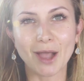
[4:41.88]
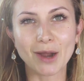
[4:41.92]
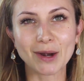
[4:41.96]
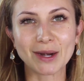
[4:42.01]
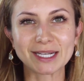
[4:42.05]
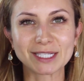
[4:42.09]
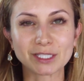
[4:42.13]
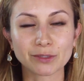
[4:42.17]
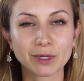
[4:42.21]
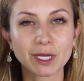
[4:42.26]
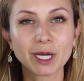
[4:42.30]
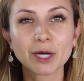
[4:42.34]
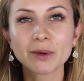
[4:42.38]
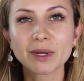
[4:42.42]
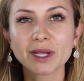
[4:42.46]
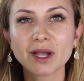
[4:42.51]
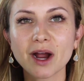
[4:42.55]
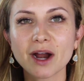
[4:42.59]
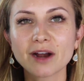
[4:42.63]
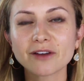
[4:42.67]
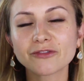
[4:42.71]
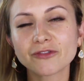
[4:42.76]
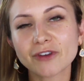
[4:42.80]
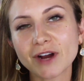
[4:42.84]
All right, so here we
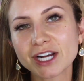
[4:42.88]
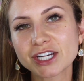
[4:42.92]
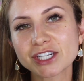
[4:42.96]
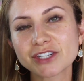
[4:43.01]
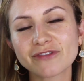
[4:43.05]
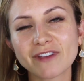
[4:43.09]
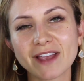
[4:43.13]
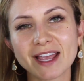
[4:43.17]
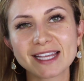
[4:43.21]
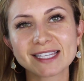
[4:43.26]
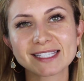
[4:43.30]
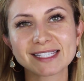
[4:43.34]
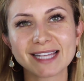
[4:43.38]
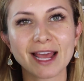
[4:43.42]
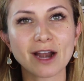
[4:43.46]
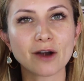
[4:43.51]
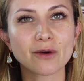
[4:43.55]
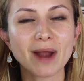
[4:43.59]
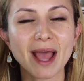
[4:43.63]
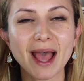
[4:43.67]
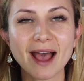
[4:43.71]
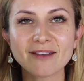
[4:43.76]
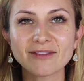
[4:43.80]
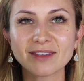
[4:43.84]
are, fresh faced. I
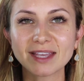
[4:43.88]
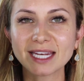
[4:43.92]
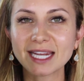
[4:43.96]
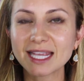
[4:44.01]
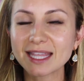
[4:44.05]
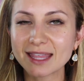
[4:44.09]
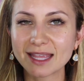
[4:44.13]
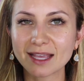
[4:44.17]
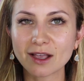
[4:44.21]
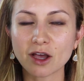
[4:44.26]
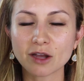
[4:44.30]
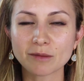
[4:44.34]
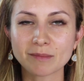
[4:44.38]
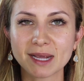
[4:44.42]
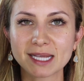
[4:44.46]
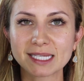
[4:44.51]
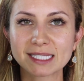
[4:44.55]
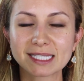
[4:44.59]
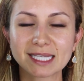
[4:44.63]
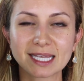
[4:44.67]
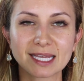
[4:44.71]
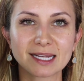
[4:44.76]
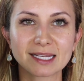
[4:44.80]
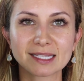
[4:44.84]
don't have anything on my
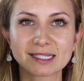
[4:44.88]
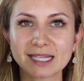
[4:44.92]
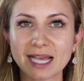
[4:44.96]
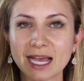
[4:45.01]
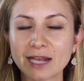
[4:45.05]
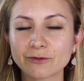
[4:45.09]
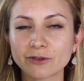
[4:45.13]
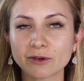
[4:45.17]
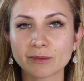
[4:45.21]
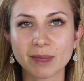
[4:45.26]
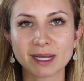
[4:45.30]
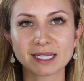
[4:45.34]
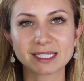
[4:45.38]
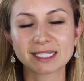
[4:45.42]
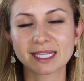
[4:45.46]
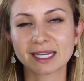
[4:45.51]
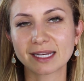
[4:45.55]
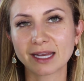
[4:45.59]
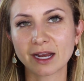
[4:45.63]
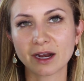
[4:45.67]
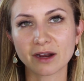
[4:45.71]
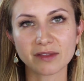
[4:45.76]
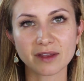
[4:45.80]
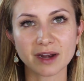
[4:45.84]
skin aside from my
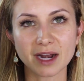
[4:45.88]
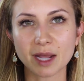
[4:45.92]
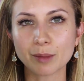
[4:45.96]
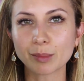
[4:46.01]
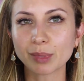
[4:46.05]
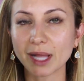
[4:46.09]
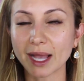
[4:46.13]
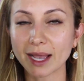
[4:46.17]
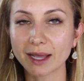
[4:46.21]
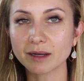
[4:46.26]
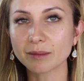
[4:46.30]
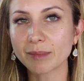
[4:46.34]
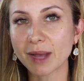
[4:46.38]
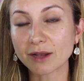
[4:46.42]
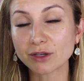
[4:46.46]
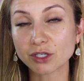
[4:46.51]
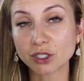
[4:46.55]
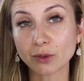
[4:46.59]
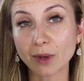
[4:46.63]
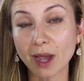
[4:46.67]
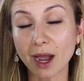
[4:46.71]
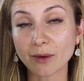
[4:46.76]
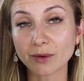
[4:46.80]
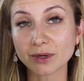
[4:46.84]
skincare that I applied about
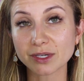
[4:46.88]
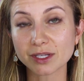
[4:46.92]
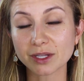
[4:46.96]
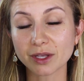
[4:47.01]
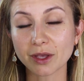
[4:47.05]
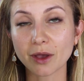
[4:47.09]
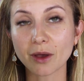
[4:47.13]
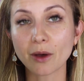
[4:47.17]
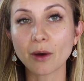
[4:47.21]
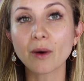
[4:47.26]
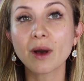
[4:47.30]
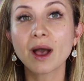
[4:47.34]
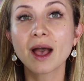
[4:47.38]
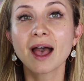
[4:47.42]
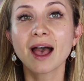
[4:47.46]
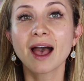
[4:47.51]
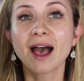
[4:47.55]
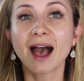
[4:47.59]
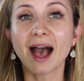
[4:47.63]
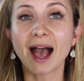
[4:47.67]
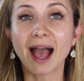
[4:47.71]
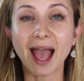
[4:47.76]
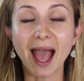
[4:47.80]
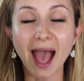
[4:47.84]
2 hours ago.
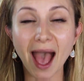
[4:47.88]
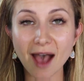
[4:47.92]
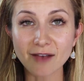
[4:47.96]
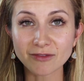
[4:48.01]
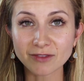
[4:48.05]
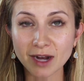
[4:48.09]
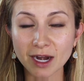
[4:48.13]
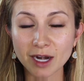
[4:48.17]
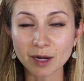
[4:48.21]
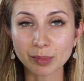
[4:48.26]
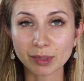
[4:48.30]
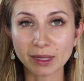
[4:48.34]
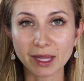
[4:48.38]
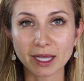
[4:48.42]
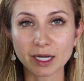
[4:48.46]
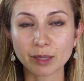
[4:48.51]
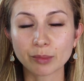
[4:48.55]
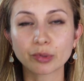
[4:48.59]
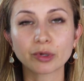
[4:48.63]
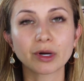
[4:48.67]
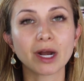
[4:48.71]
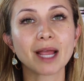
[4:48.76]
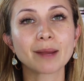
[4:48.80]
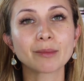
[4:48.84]
I have not applied
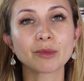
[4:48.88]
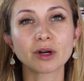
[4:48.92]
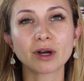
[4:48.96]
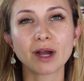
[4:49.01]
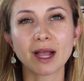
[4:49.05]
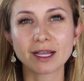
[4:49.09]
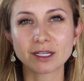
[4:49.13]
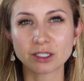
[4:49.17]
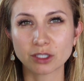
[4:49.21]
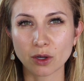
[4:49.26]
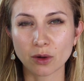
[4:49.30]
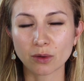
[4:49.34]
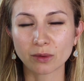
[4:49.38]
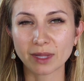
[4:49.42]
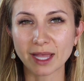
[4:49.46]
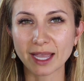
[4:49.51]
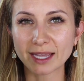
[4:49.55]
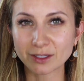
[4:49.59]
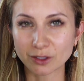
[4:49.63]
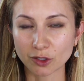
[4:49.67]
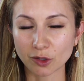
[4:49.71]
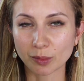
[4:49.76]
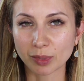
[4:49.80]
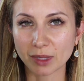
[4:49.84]
a primer. I don't
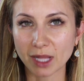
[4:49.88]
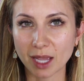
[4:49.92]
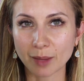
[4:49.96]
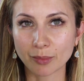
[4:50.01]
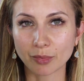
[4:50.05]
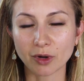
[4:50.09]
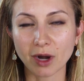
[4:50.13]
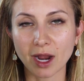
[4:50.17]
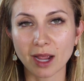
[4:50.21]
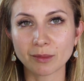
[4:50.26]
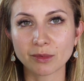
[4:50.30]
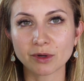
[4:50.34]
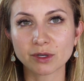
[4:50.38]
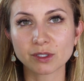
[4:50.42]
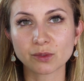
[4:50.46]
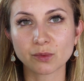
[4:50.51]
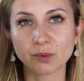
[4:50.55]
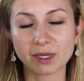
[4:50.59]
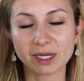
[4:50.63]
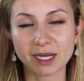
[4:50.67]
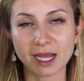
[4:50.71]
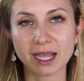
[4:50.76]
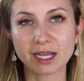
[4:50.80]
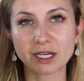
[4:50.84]
like to apply primers
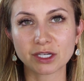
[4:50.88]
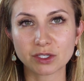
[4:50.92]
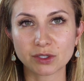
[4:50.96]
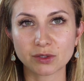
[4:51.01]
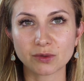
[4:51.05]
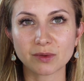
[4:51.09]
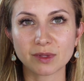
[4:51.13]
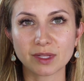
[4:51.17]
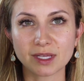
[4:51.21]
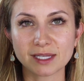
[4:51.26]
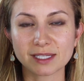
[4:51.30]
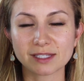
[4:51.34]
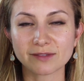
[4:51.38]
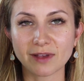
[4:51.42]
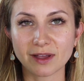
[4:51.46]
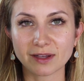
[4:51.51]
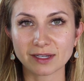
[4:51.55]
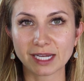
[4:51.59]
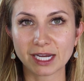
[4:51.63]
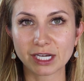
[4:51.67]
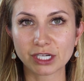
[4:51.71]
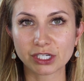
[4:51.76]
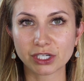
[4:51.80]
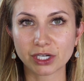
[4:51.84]
when I do these
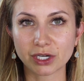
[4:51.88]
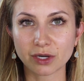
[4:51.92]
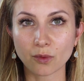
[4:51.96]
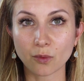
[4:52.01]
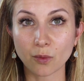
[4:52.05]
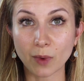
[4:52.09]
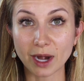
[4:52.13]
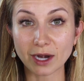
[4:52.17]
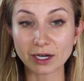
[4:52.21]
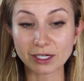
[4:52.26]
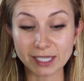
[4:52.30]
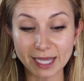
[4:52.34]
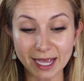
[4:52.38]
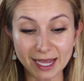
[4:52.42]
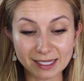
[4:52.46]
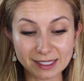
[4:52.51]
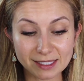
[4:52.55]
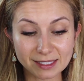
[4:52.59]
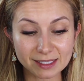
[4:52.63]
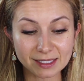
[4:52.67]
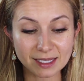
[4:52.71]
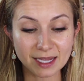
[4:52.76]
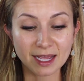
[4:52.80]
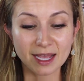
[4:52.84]
foundation wear
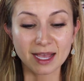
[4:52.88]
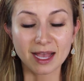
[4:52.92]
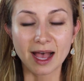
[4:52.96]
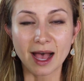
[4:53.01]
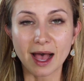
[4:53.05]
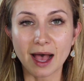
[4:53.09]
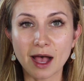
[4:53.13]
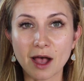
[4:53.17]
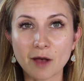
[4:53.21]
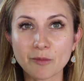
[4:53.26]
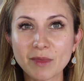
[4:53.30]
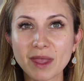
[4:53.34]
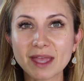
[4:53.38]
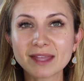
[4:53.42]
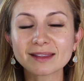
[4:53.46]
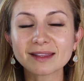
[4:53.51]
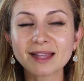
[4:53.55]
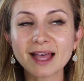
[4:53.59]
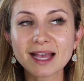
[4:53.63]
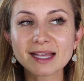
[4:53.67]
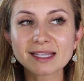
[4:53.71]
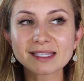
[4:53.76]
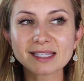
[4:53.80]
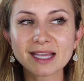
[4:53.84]
tests.
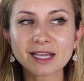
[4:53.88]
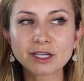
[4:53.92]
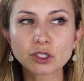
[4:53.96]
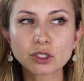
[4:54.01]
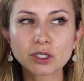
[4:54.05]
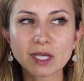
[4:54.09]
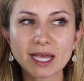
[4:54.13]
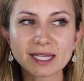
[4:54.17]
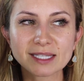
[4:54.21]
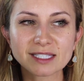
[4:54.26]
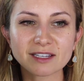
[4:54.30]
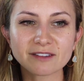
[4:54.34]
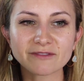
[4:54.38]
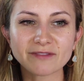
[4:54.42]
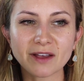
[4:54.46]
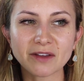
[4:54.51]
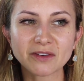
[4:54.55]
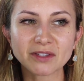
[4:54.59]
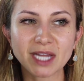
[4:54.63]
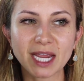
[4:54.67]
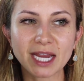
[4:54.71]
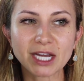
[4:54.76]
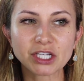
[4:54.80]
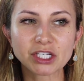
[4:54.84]
Unless I test a
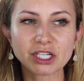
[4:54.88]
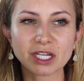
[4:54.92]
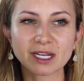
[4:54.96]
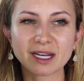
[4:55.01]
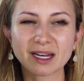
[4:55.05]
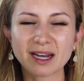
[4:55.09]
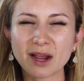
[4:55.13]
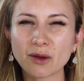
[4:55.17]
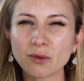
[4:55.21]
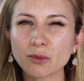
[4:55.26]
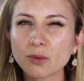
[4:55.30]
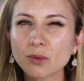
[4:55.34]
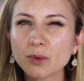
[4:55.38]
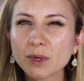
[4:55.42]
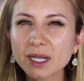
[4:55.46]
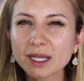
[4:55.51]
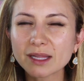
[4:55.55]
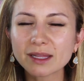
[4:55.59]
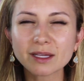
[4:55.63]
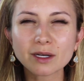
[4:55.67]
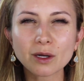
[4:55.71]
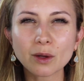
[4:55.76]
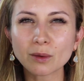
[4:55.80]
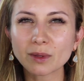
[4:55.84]
foundation and I
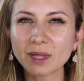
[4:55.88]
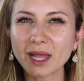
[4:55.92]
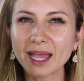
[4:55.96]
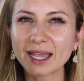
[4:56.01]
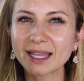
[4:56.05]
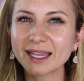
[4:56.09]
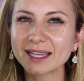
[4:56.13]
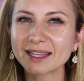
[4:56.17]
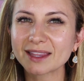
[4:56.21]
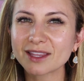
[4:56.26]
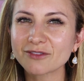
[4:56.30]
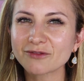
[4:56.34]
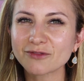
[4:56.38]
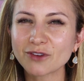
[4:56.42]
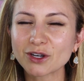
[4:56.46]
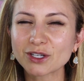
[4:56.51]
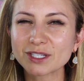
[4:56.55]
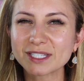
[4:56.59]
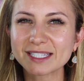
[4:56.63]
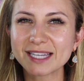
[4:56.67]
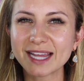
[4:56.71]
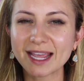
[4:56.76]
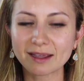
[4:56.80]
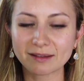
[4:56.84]
really don't like it the
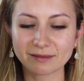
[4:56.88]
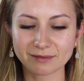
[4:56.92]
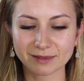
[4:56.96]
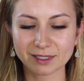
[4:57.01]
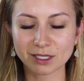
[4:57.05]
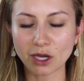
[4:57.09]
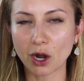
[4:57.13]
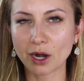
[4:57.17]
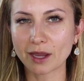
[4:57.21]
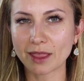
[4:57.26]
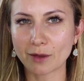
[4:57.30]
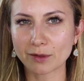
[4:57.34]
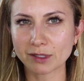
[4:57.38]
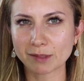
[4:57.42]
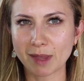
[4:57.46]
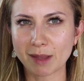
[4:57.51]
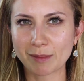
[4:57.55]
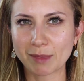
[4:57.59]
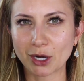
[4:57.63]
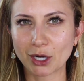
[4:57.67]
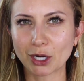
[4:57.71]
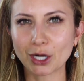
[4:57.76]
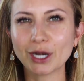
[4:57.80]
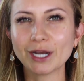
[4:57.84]
first day, sorry, that was my
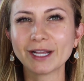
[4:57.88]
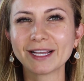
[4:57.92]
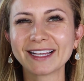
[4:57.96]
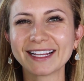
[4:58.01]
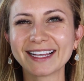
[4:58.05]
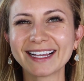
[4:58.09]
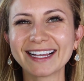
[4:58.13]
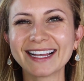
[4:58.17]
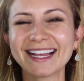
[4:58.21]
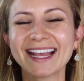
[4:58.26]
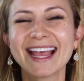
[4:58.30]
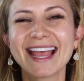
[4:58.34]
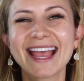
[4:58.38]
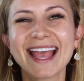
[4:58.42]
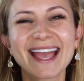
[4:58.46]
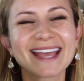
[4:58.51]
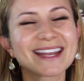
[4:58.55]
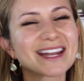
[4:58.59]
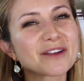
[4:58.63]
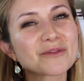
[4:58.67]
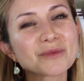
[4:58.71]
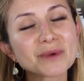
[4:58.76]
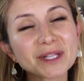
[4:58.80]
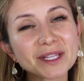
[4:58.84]
mirror,
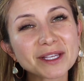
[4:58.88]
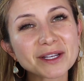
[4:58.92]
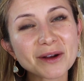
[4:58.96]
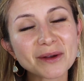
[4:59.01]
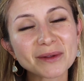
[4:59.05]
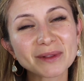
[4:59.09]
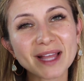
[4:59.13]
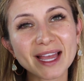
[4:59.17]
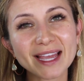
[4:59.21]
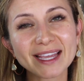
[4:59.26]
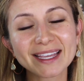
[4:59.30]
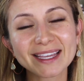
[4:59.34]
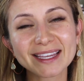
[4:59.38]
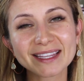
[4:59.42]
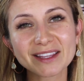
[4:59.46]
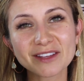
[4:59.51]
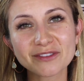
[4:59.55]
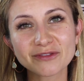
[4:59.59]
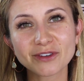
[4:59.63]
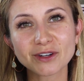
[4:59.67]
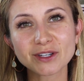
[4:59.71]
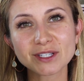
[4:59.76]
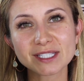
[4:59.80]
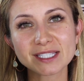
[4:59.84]
and I really don't like it
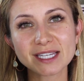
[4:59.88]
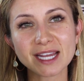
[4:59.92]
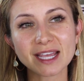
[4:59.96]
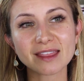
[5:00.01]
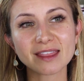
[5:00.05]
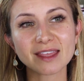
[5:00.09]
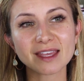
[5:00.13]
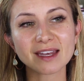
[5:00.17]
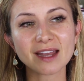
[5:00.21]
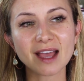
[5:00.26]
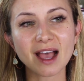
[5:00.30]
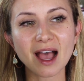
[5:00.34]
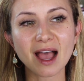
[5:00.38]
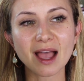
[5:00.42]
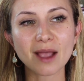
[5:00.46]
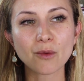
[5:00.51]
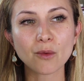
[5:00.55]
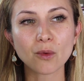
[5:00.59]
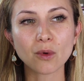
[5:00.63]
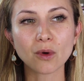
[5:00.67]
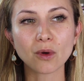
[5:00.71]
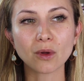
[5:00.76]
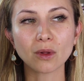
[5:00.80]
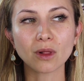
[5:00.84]
the first day, then I
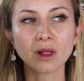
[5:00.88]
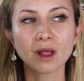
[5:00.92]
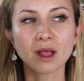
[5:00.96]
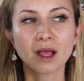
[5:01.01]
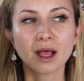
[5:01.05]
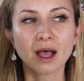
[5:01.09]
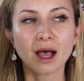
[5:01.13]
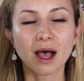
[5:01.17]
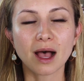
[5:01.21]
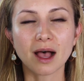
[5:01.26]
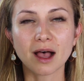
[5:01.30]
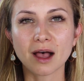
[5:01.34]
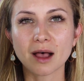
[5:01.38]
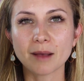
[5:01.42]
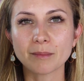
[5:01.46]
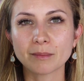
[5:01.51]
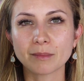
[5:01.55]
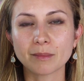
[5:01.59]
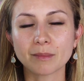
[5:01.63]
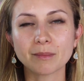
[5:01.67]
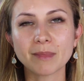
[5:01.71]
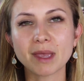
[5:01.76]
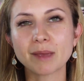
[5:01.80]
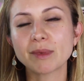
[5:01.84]
will
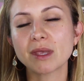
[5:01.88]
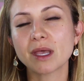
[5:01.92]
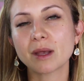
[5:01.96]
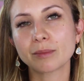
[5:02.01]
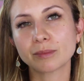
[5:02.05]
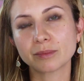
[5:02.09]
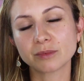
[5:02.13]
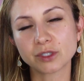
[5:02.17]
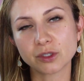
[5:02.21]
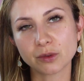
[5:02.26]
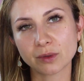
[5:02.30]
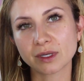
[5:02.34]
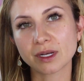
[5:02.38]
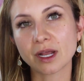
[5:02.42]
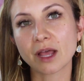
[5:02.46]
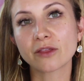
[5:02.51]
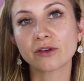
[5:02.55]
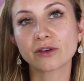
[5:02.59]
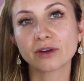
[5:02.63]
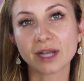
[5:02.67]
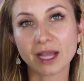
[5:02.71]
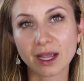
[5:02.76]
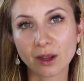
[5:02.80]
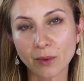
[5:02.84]
maybe do
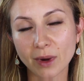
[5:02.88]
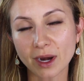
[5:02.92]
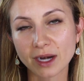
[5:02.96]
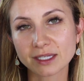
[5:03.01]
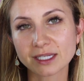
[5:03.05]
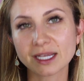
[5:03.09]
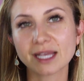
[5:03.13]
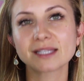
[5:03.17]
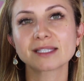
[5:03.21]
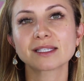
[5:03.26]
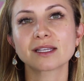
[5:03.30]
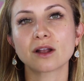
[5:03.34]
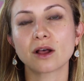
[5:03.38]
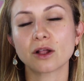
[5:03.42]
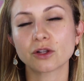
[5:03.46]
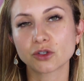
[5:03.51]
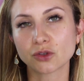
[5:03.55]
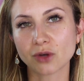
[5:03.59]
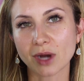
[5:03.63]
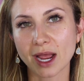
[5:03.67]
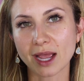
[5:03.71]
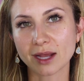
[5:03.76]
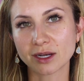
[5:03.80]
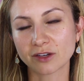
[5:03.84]
another day wear test and I'll
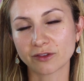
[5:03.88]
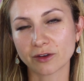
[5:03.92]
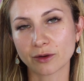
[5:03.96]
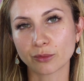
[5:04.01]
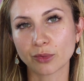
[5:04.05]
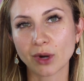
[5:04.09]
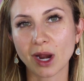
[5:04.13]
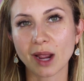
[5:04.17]
try a different